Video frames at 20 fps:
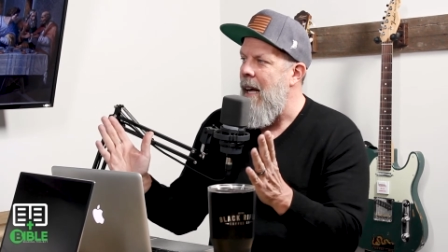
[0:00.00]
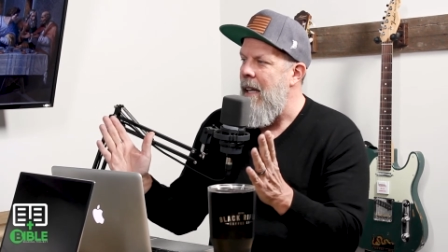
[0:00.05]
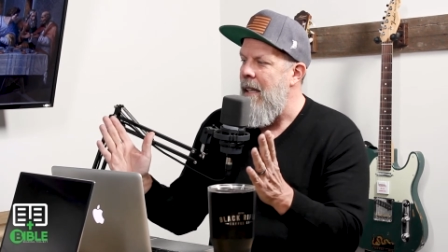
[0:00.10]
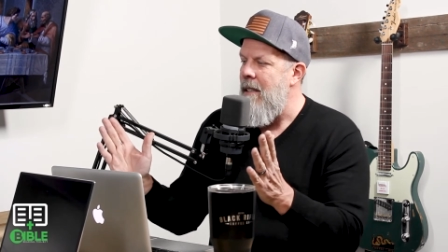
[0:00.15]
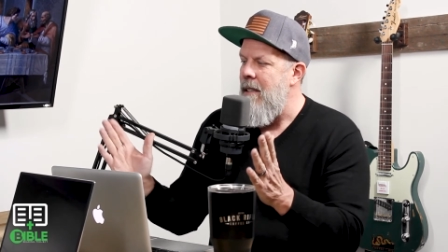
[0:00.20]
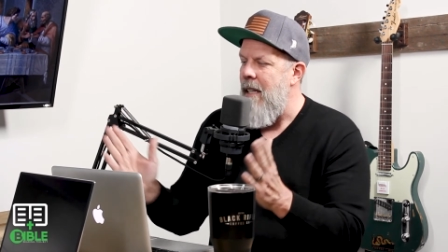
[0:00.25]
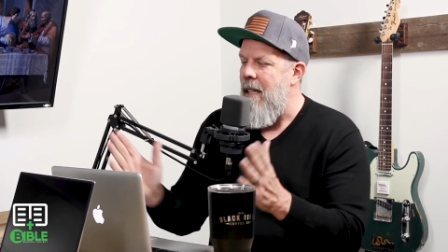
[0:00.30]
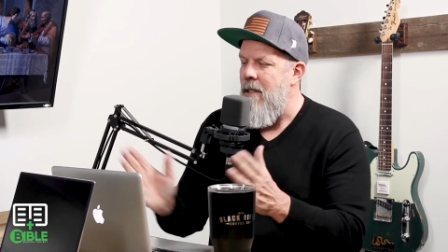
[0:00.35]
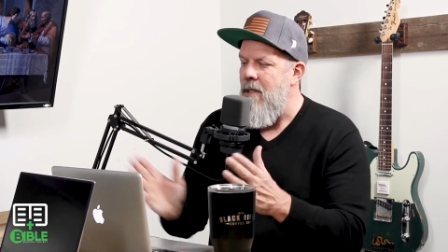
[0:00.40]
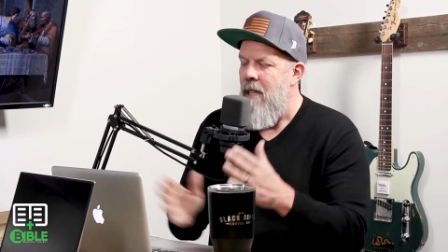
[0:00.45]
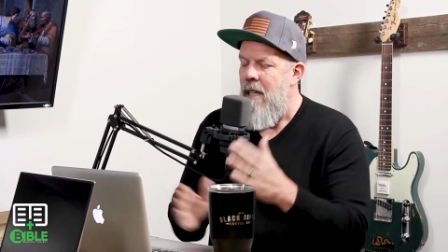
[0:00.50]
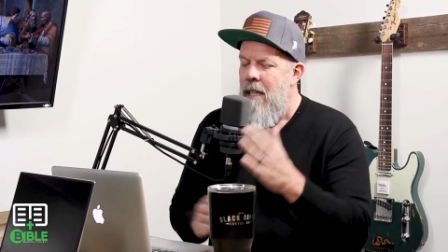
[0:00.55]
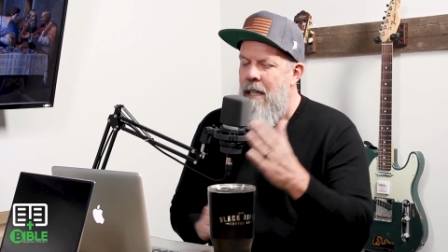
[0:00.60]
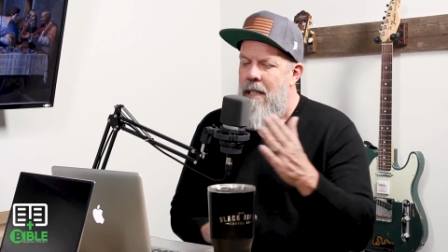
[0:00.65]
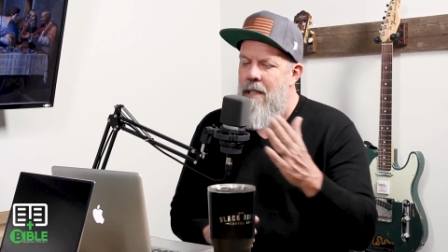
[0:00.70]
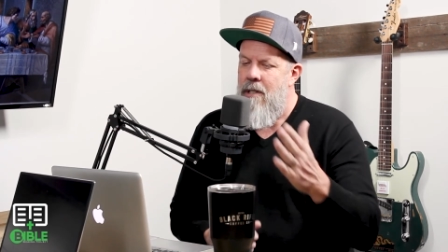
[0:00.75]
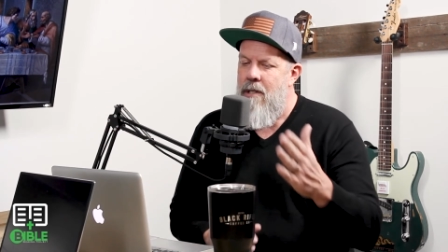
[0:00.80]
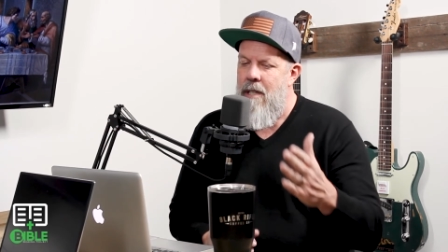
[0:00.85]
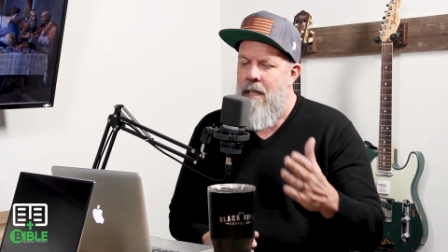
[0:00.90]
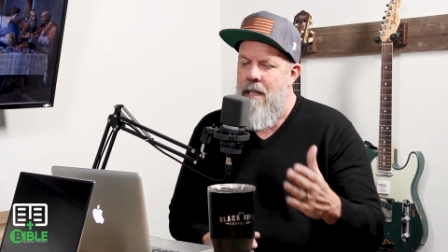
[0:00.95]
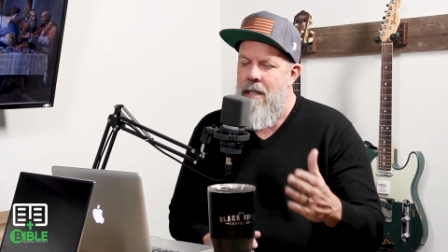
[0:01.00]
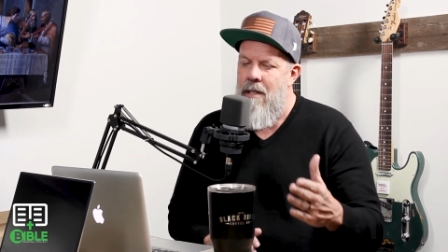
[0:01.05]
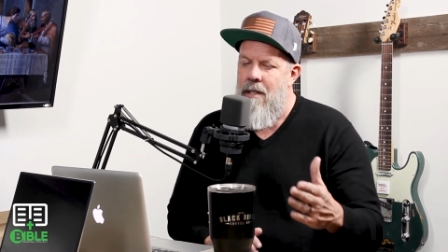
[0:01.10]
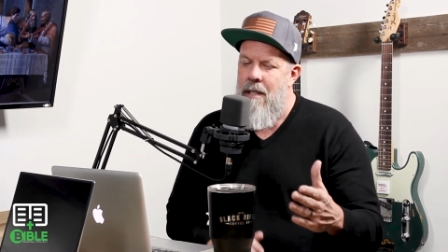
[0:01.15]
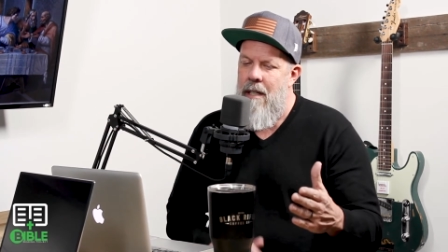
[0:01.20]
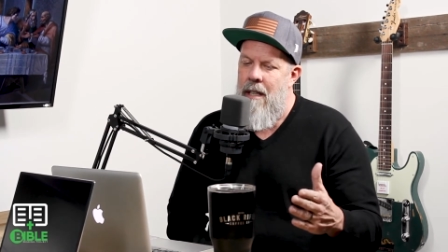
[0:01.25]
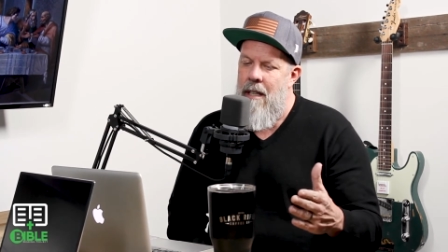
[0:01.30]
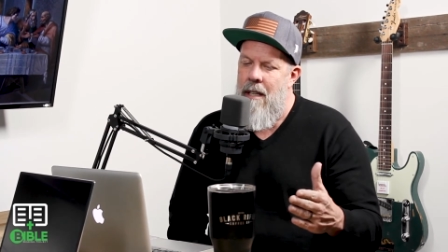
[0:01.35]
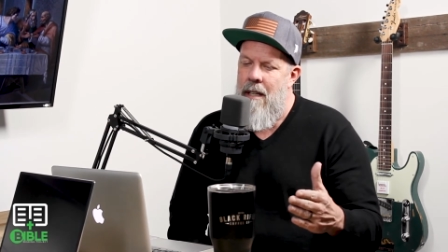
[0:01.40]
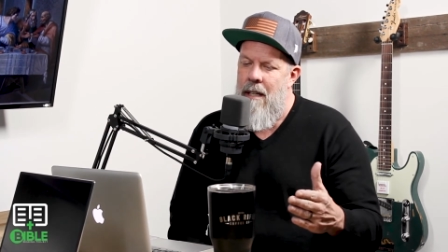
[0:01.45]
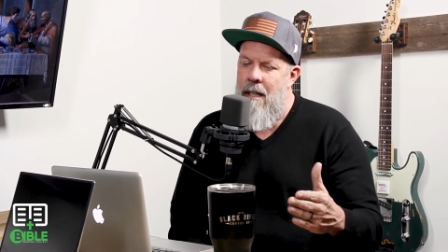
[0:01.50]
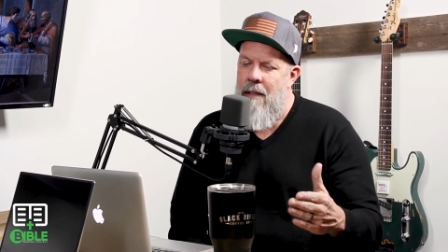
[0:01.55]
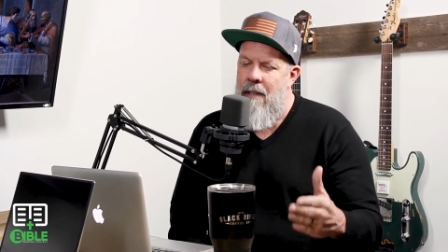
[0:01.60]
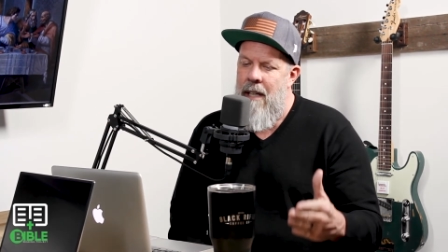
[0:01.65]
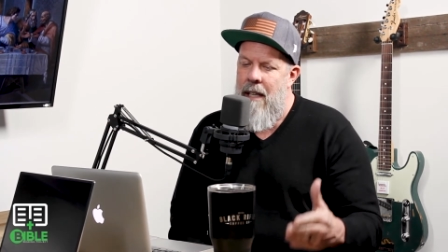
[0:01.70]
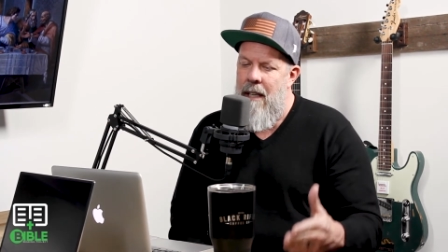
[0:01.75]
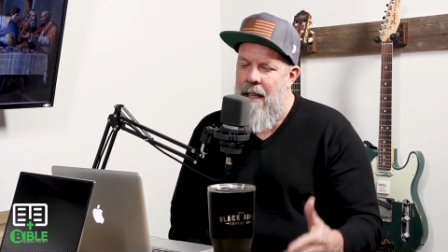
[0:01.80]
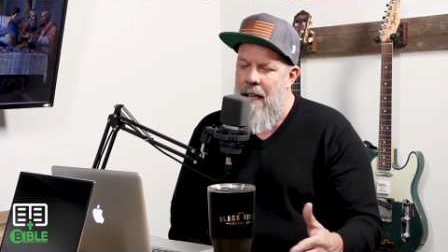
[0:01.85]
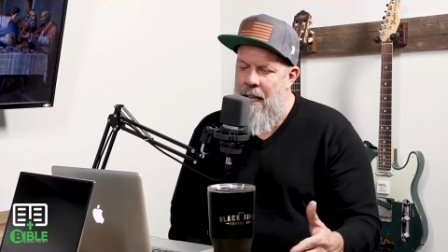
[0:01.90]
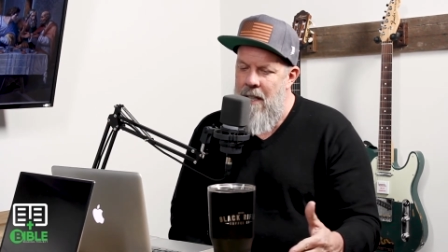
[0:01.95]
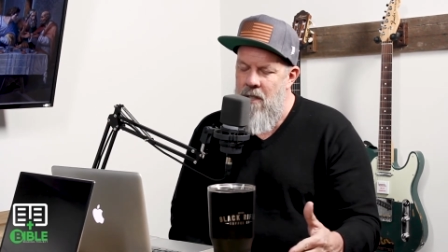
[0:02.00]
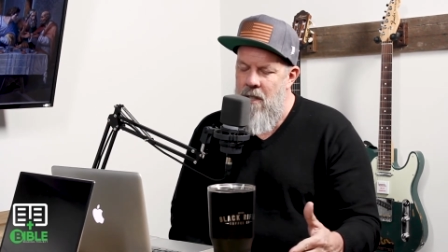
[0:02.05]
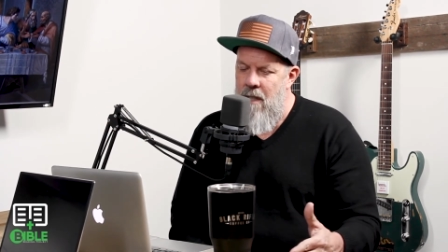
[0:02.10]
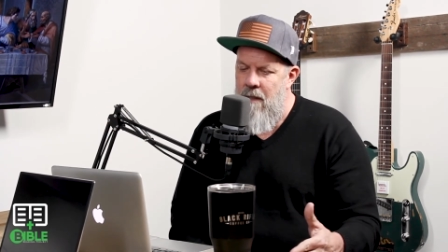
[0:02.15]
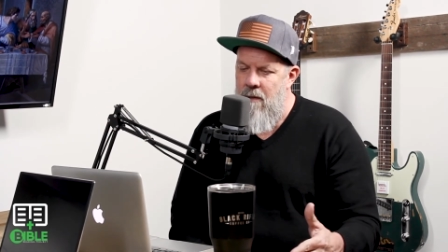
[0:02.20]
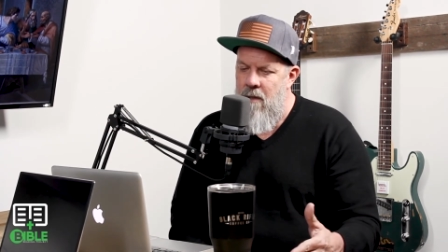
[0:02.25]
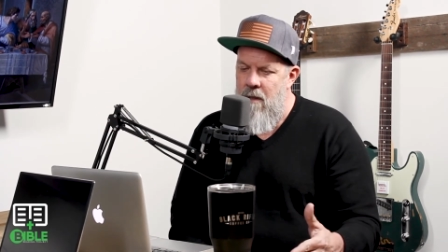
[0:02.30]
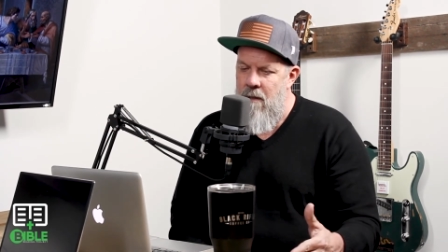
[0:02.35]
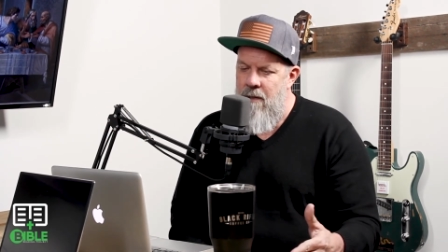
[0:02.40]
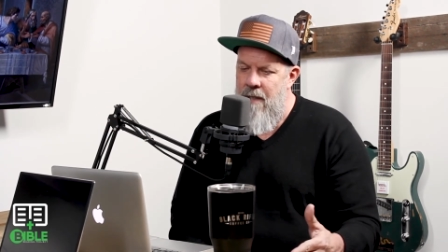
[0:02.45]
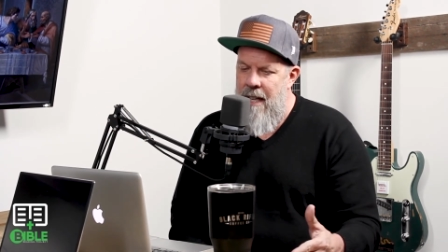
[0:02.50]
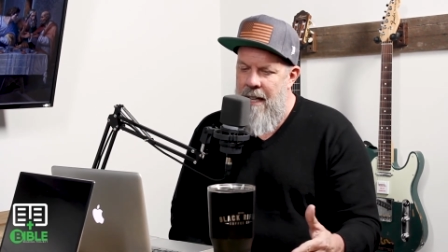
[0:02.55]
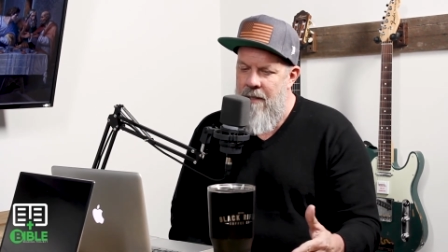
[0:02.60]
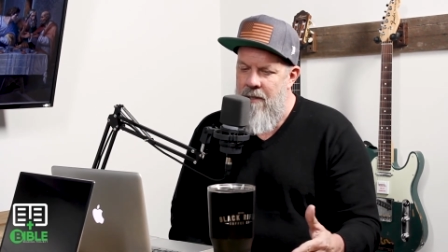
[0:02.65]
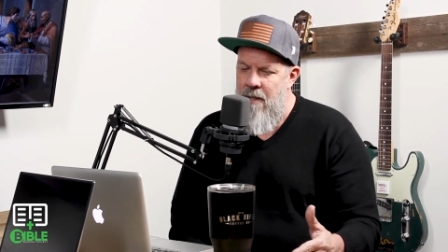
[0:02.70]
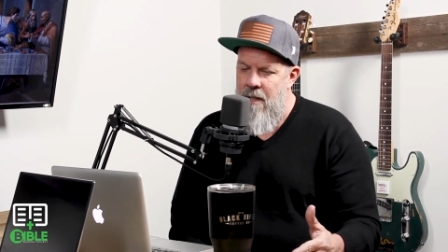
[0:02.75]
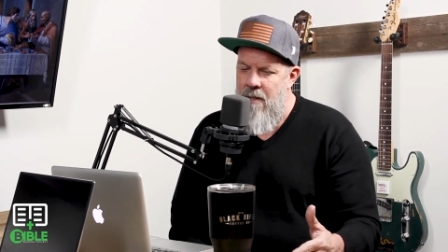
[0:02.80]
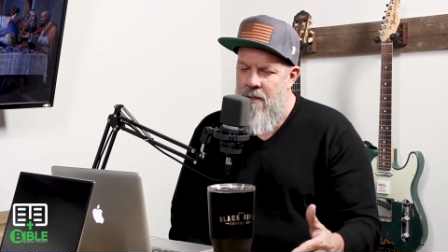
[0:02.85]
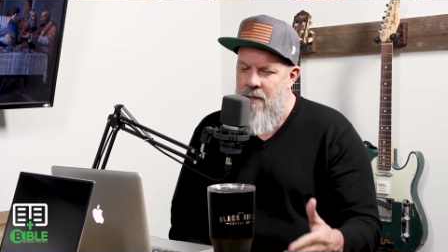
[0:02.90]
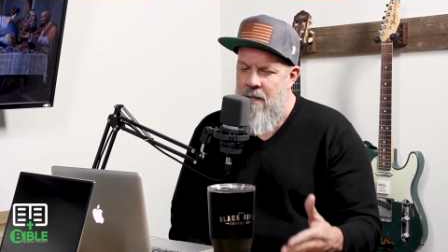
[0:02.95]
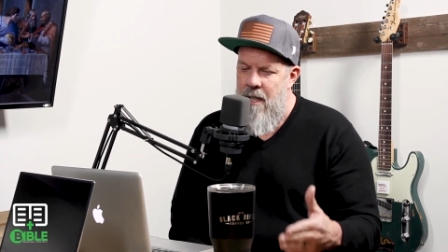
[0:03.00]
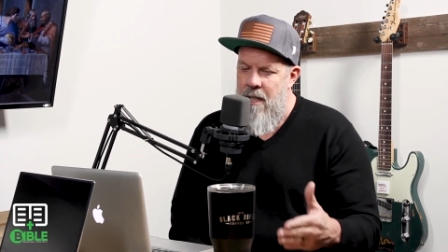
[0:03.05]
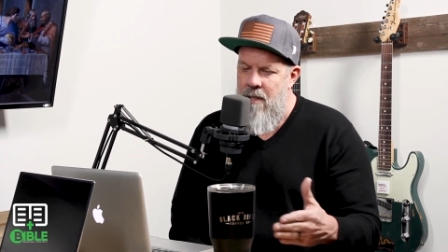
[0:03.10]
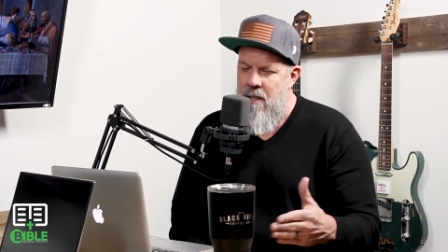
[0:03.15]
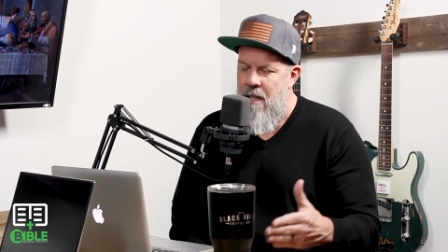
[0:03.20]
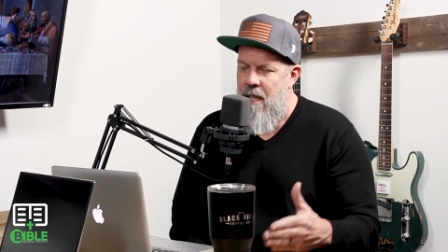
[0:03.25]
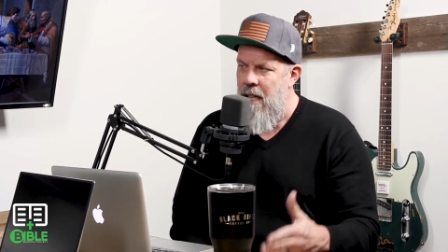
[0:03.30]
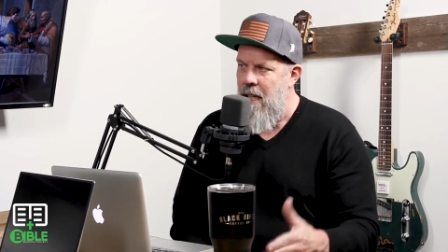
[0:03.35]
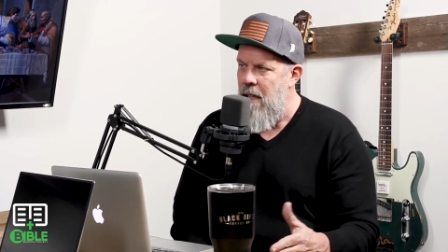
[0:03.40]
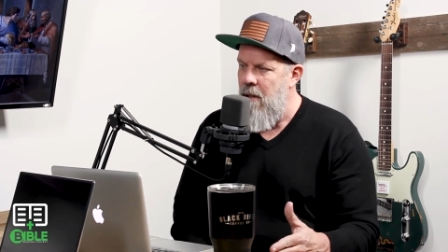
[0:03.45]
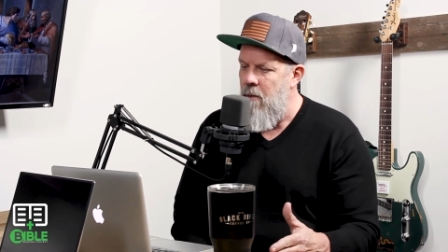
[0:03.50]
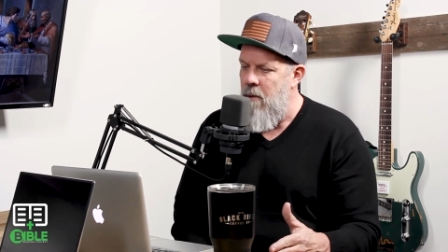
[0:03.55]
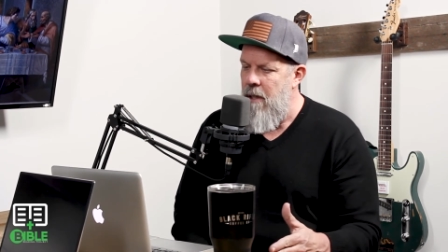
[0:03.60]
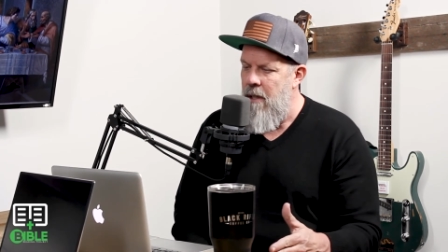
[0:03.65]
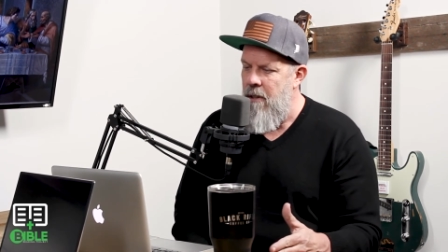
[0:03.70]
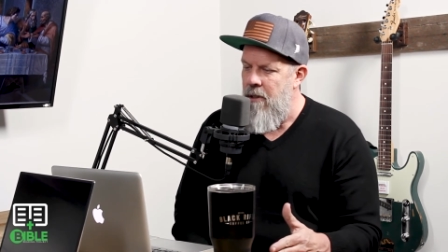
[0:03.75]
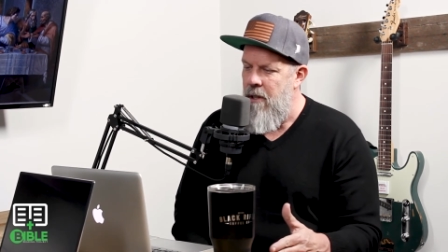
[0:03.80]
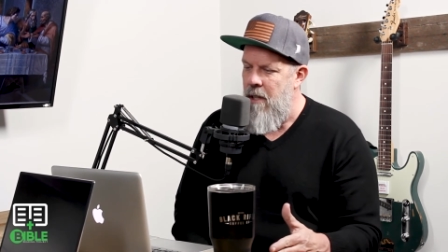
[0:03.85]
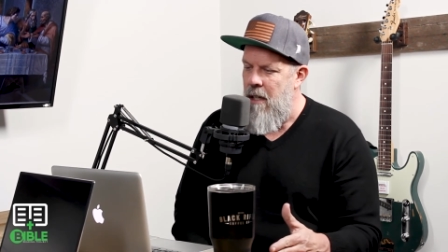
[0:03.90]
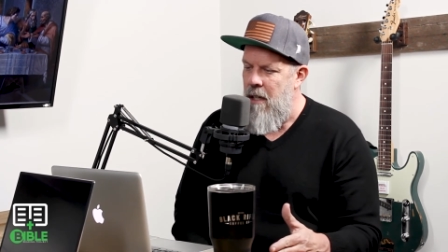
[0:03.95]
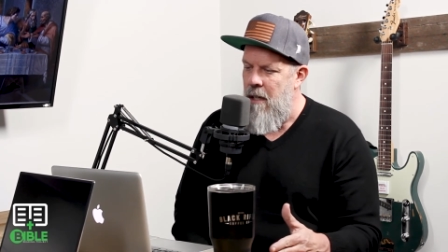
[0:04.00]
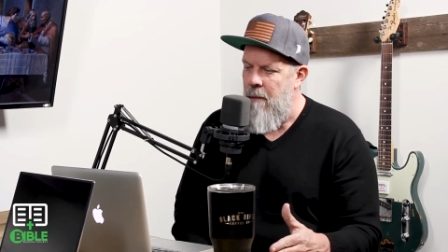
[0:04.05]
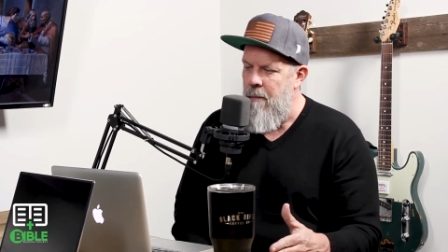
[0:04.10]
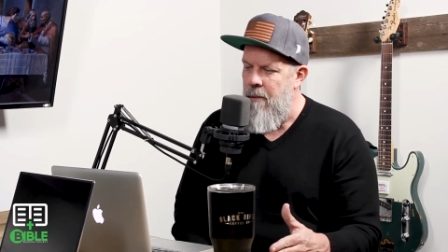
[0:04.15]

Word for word: politics, since uh, the election of 2016 with uh,